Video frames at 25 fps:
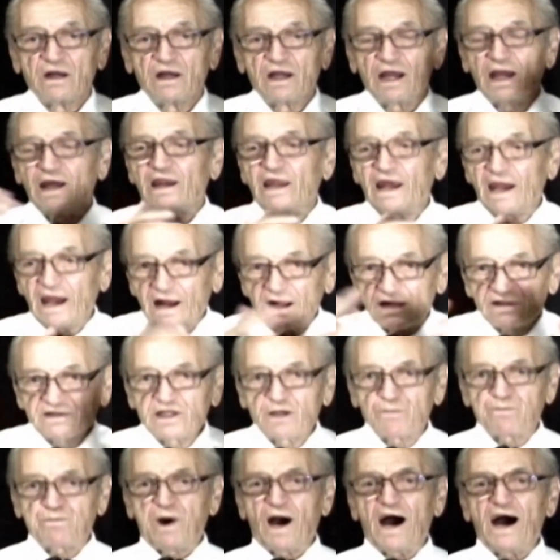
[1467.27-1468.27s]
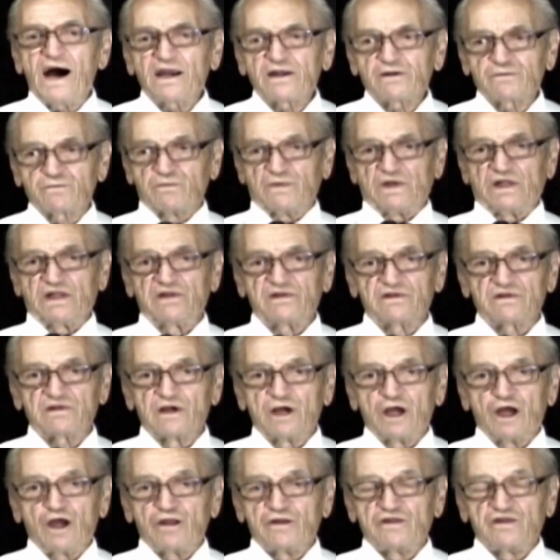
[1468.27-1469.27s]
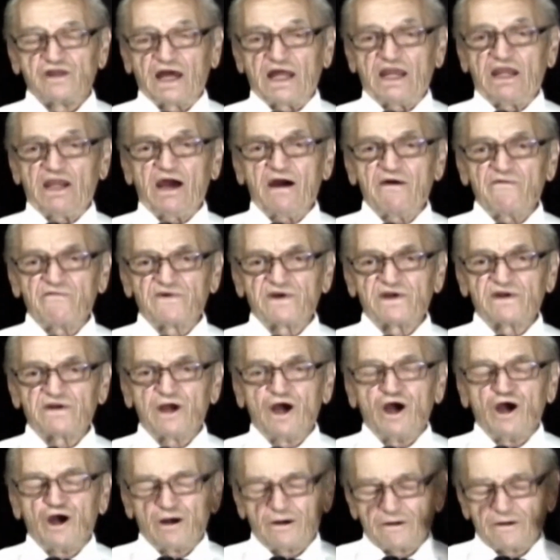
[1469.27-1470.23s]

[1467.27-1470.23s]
and health department they never,